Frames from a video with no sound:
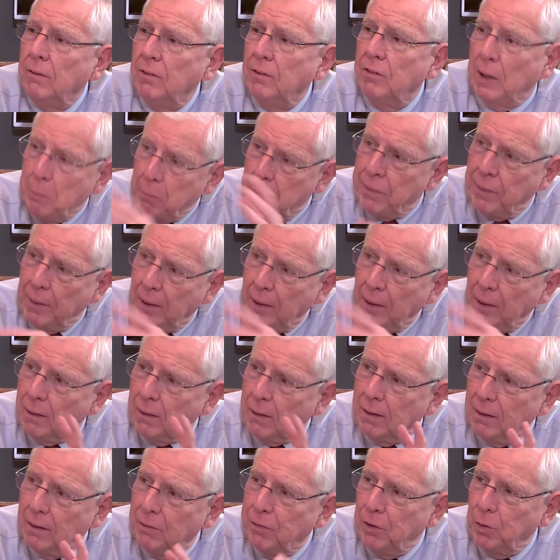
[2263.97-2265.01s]
Same thing
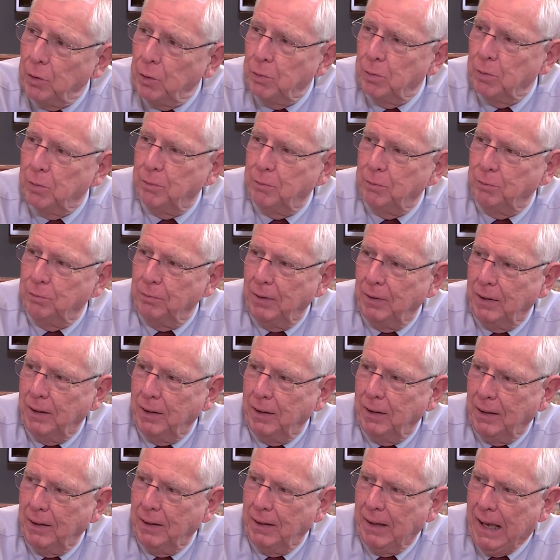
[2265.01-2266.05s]
if you
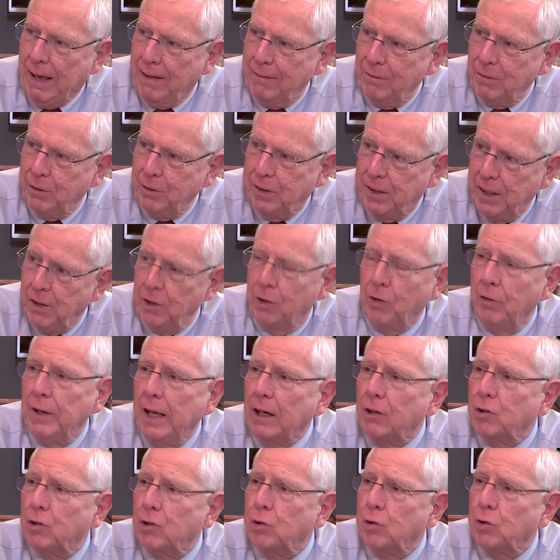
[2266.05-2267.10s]
did it on
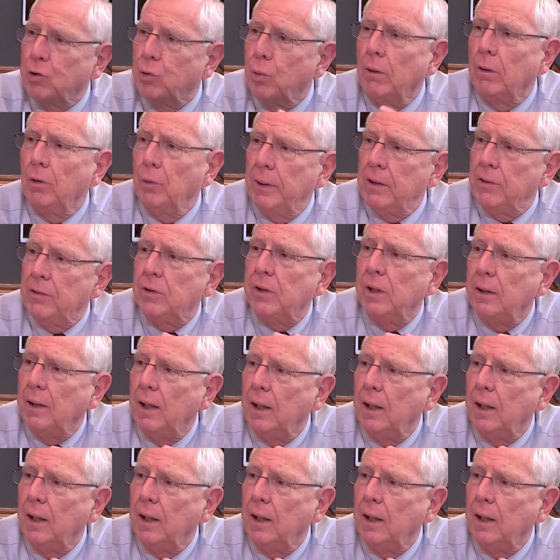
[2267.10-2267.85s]
actuarial basis,